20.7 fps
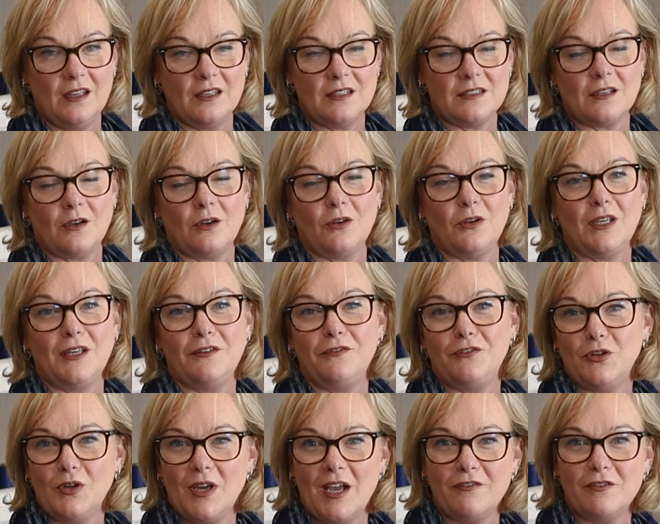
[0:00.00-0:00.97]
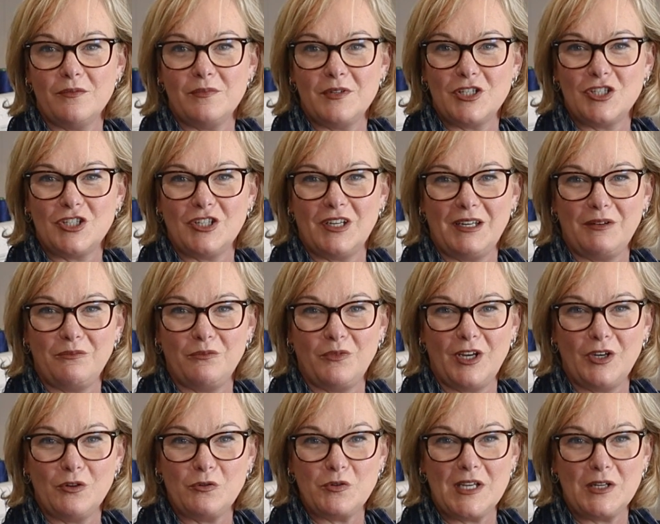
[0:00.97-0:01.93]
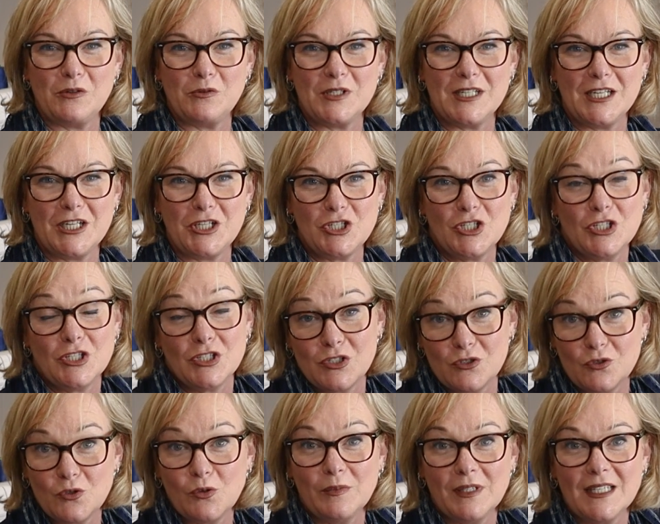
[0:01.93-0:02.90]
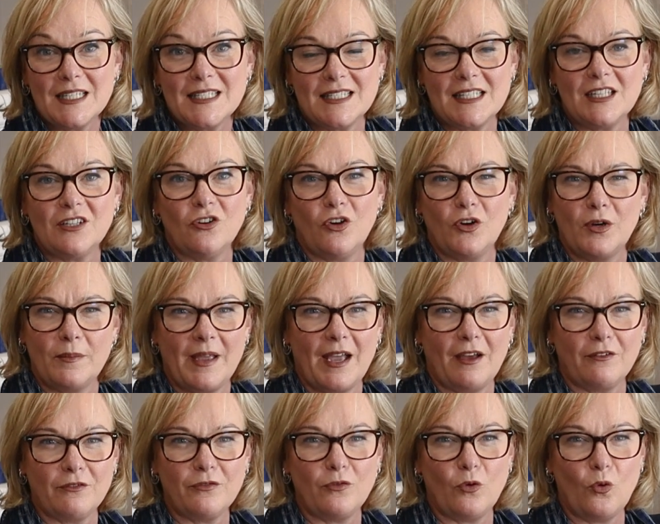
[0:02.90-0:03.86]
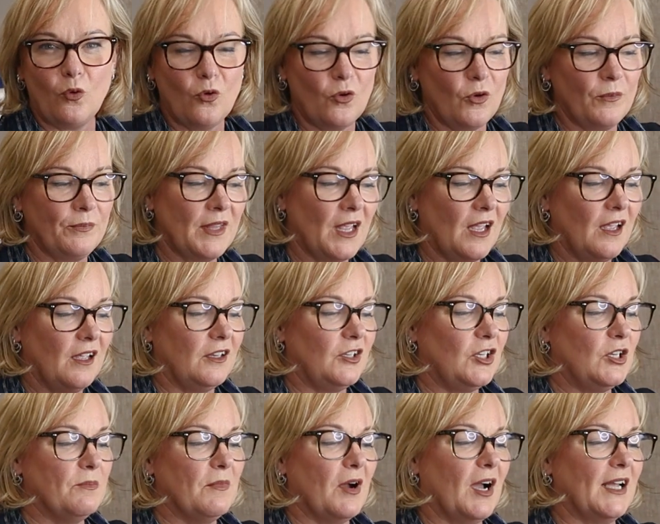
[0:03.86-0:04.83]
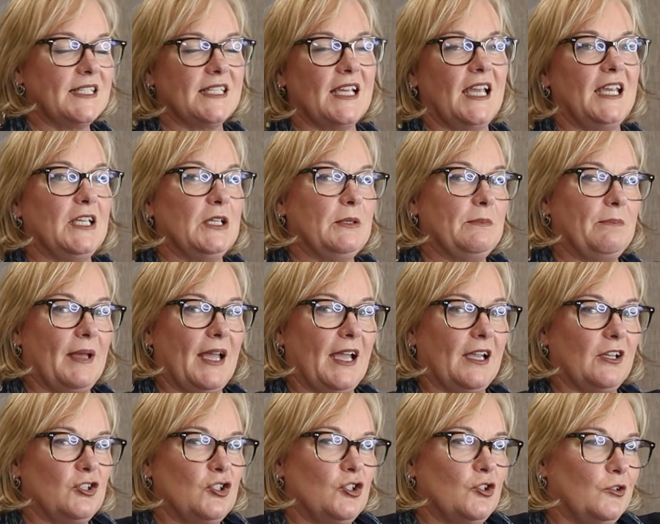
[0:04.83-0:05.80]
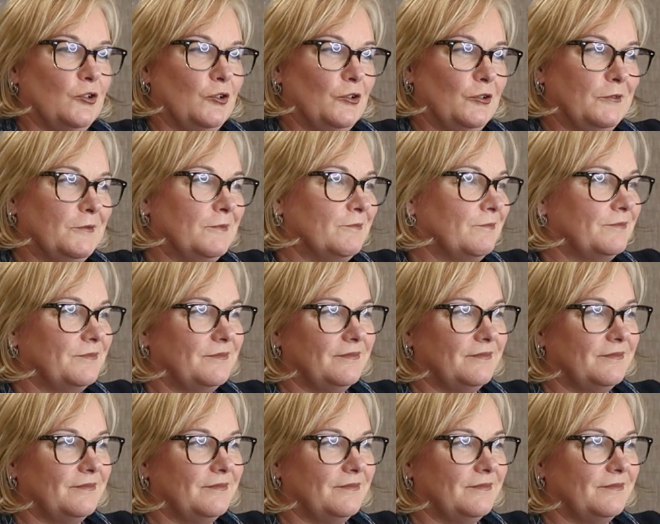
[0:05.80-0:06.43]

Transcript: So if you have a machine where your needle tensions normally sit on about 4, you might take it back to